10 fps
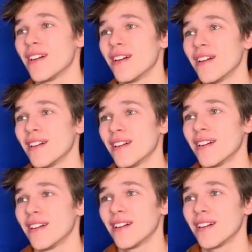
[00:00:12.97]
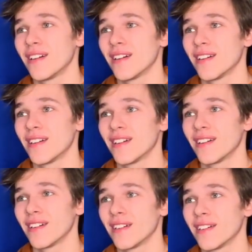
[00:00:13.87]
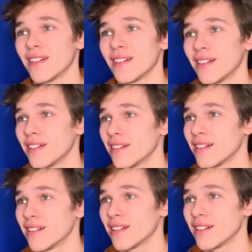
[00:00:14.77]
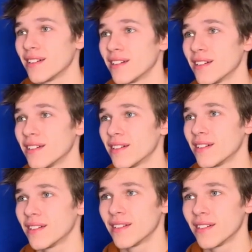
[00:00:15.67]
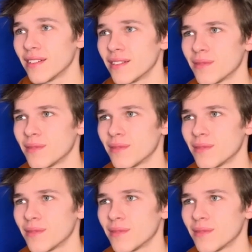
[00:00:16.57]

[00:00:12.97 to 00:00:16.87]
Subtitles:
Nobody speaks.